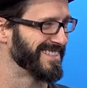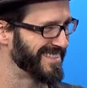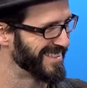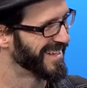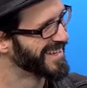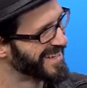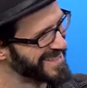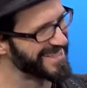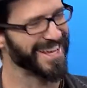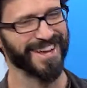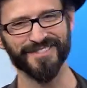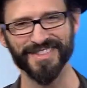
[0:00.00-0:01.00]
not just
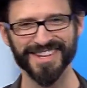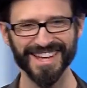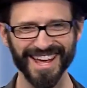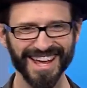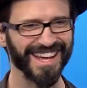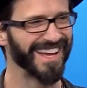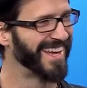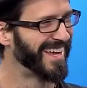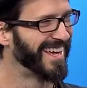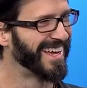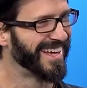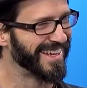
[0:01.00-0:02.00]
vinyl, but day. now
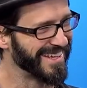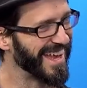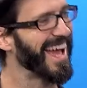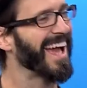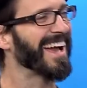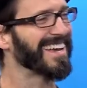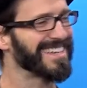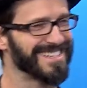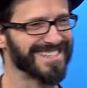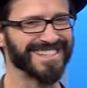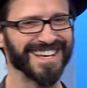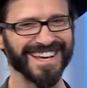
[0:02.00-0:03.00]
cassette. Yeah, cassette.
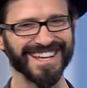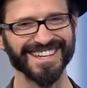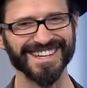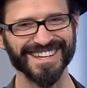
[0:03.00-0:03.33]
People are, people